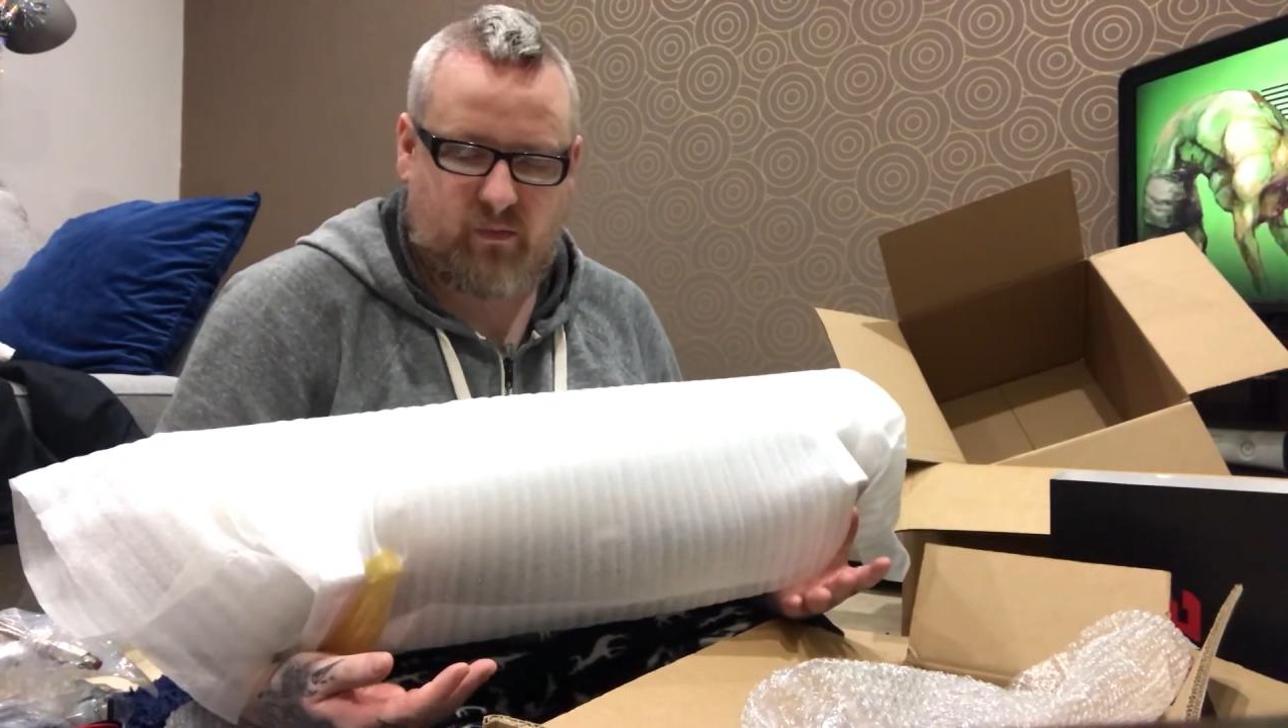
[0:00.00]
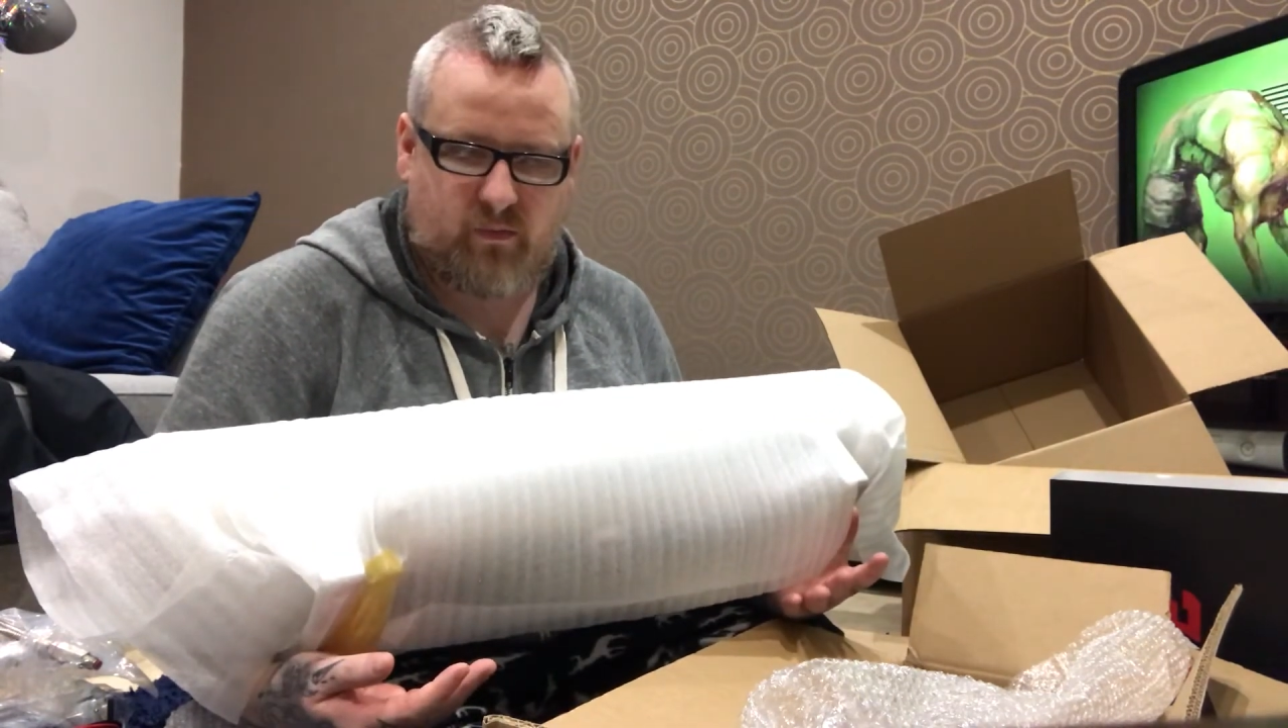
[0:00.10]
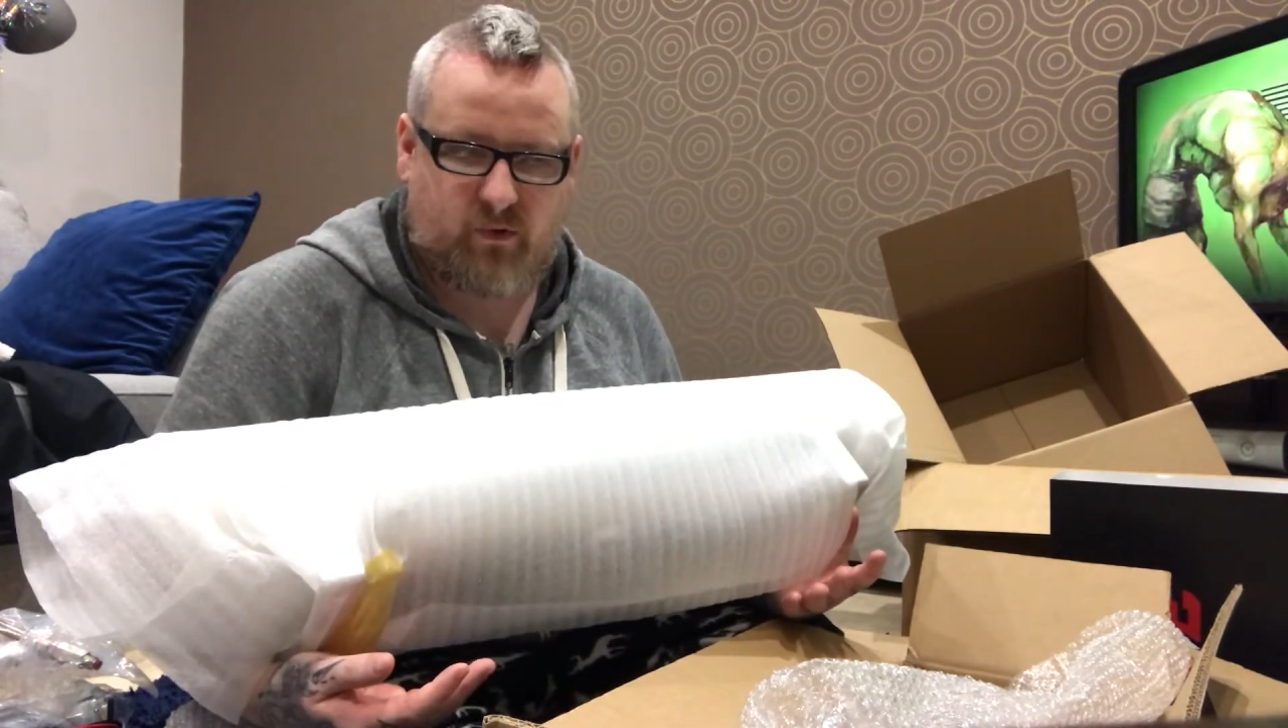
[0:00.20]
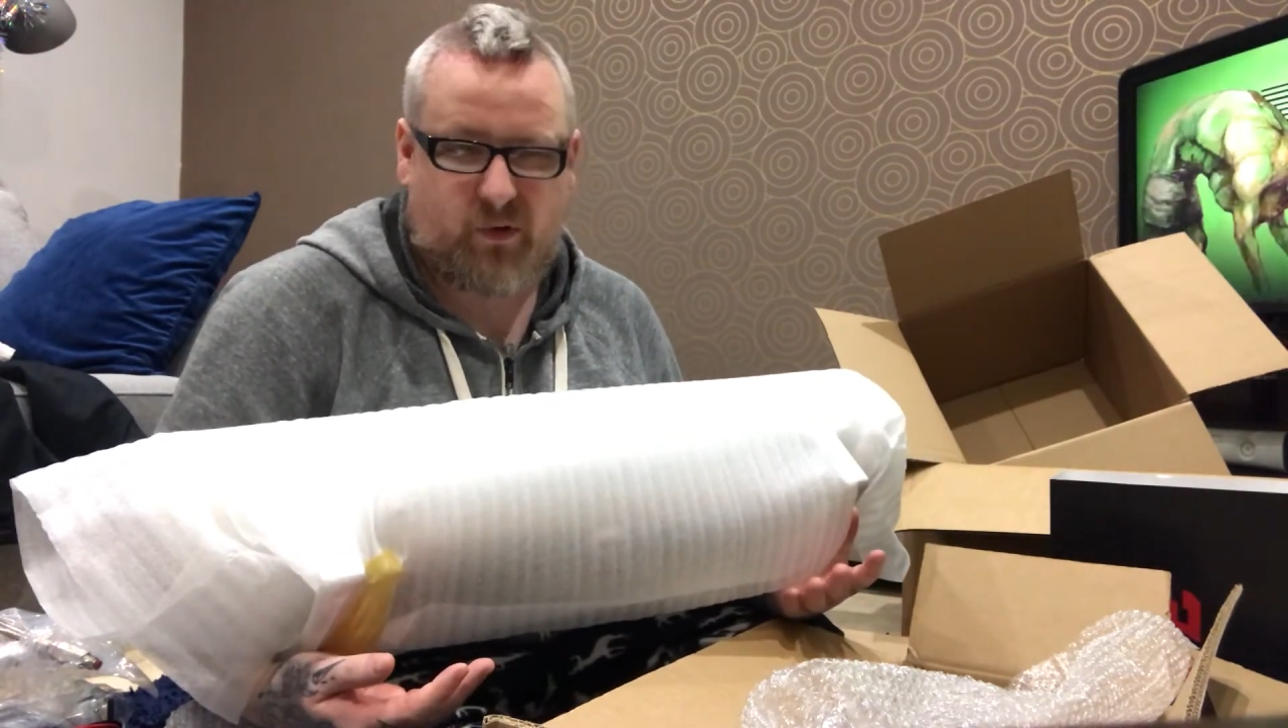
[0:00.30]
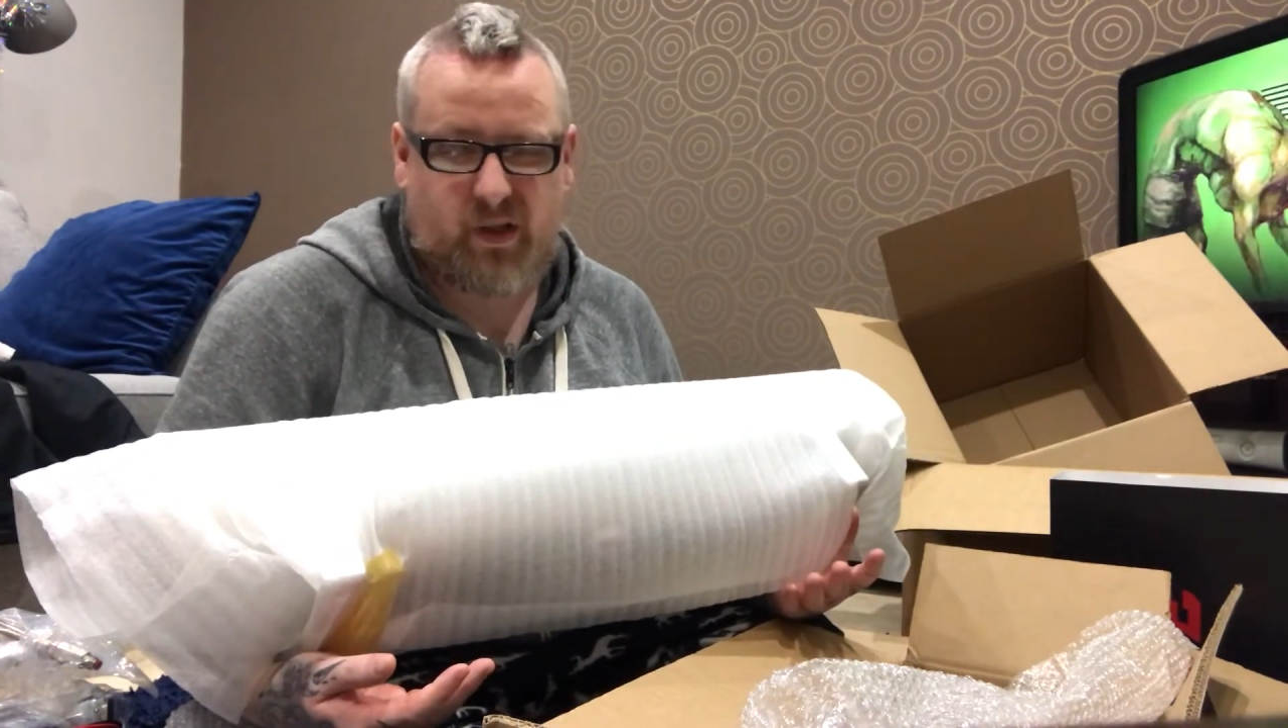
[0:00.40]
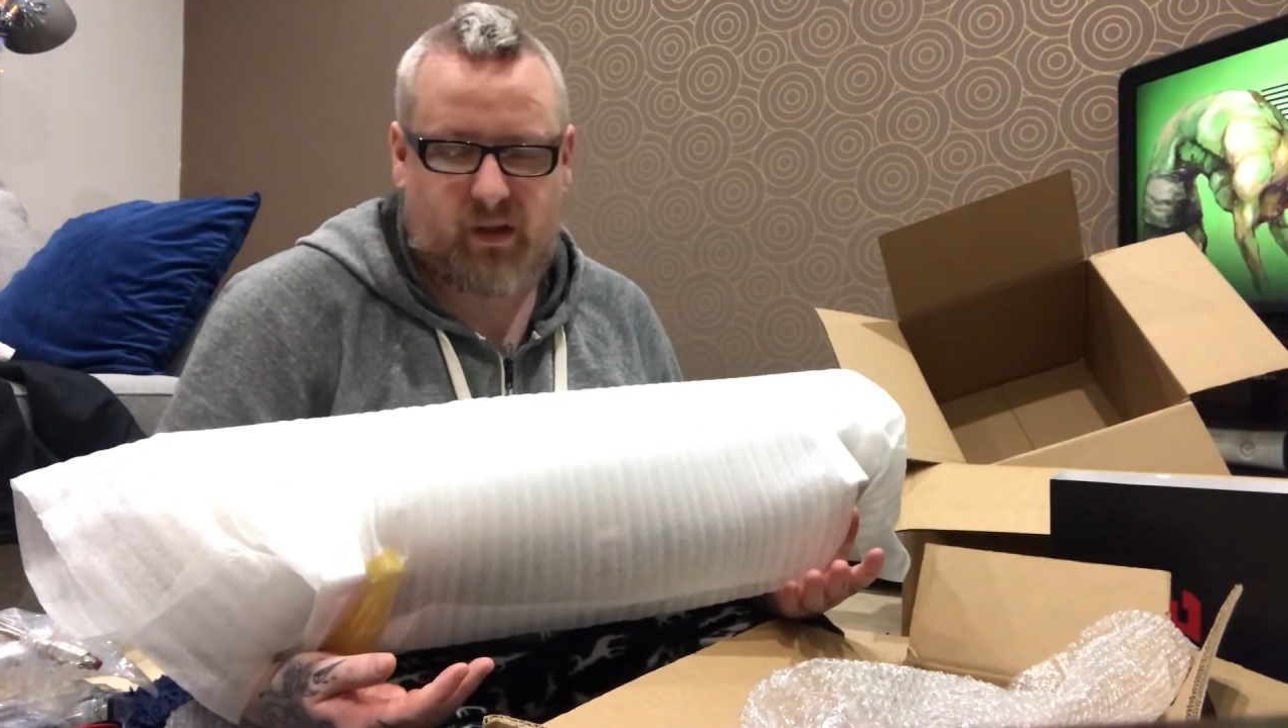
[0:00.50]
3 I